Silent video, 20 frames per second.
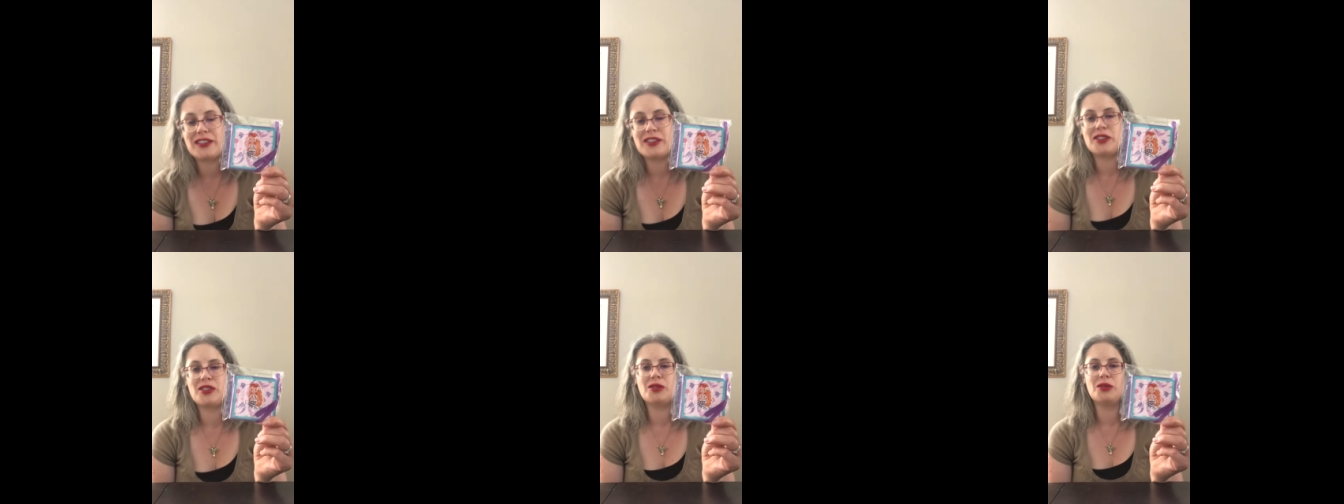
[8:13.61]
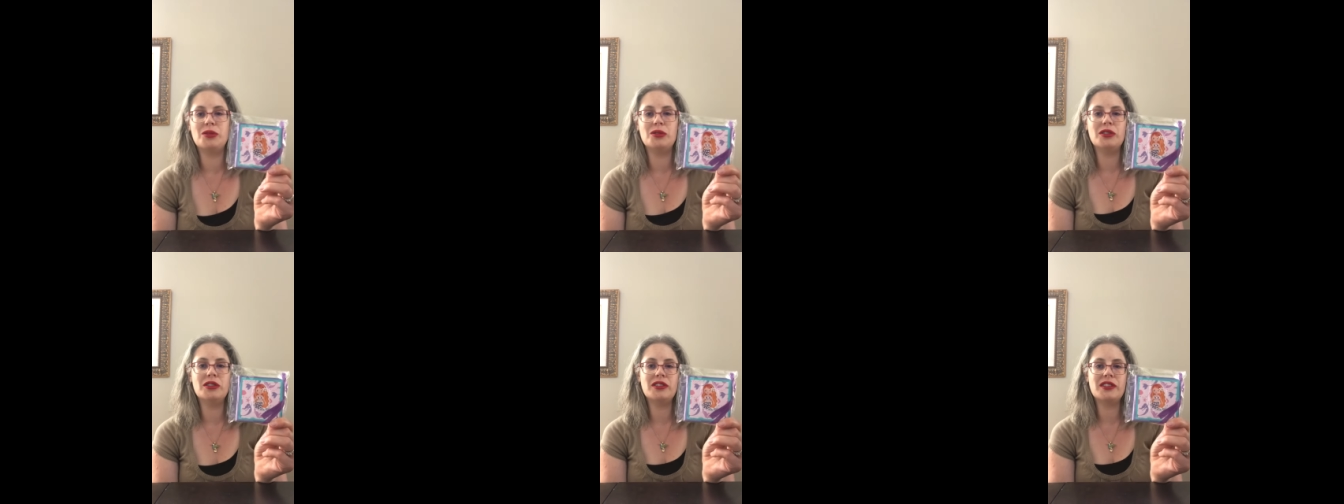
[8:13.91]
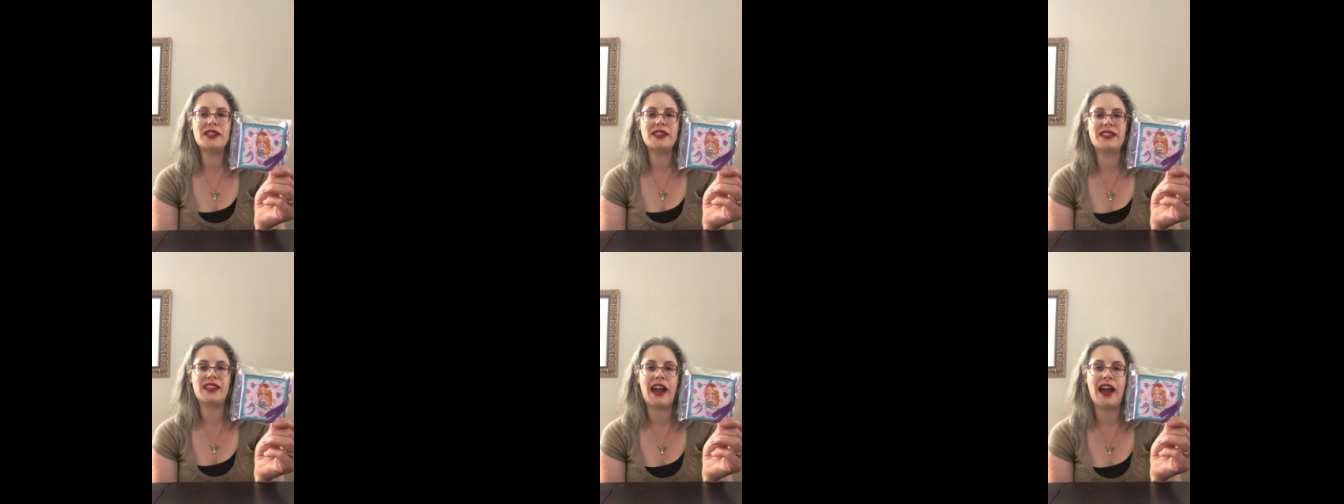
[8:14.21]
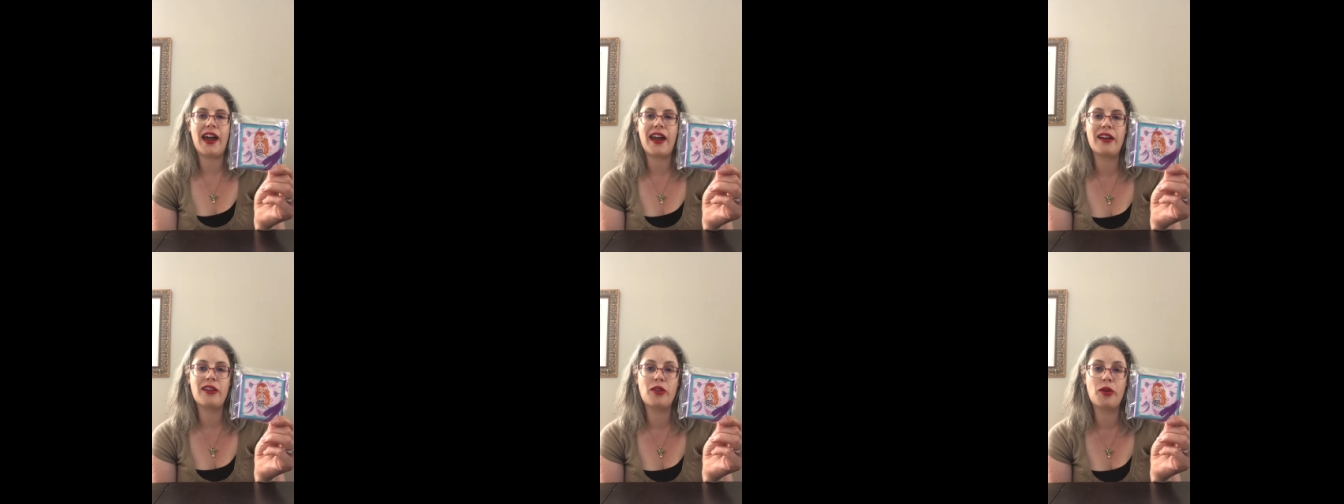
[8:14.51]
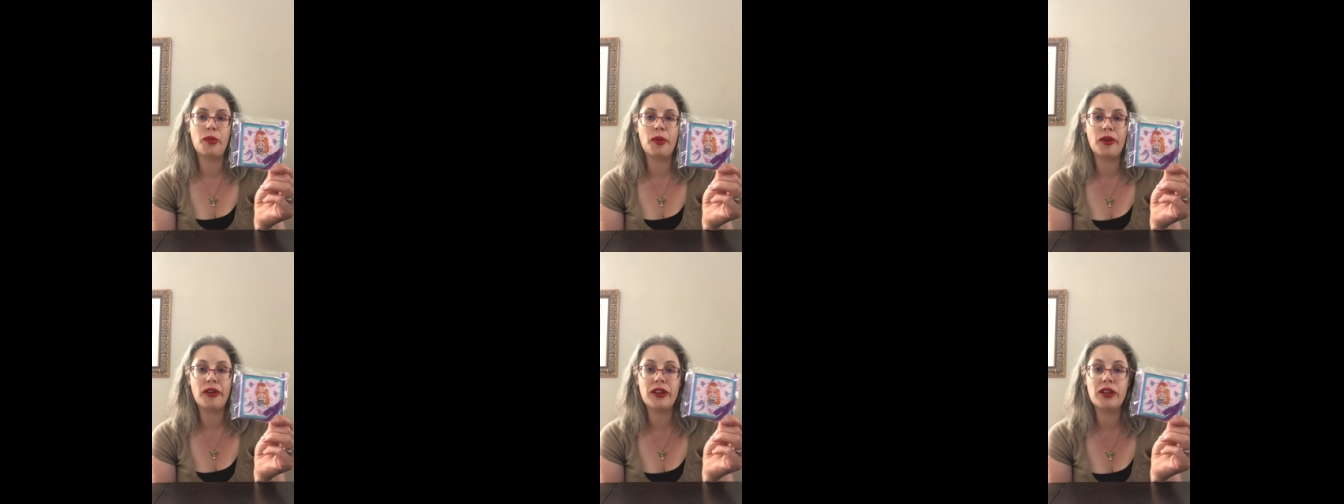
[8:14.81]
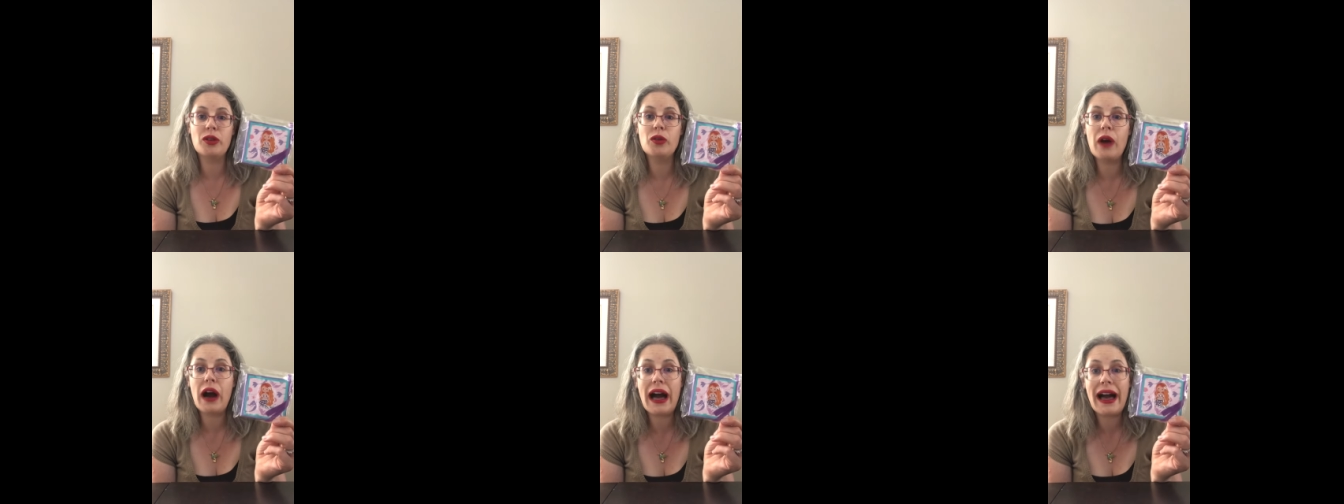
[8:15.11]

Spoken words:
to school, because I don't know about you,